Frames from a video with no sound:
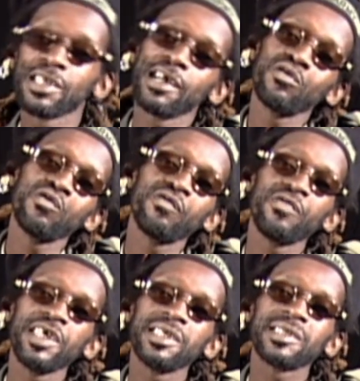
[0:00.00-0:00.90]
got no
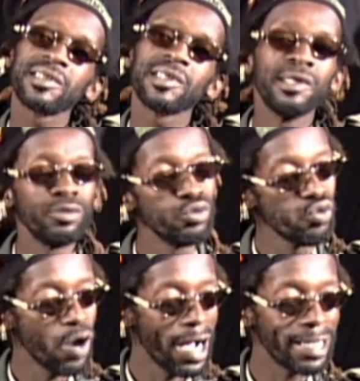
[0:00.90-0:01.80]
face, no
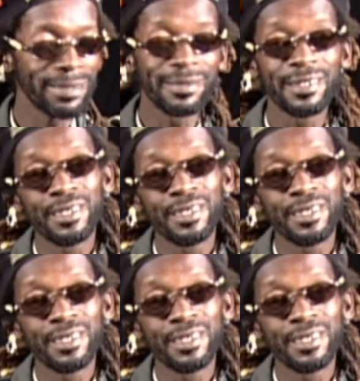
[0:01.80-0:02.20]
hand,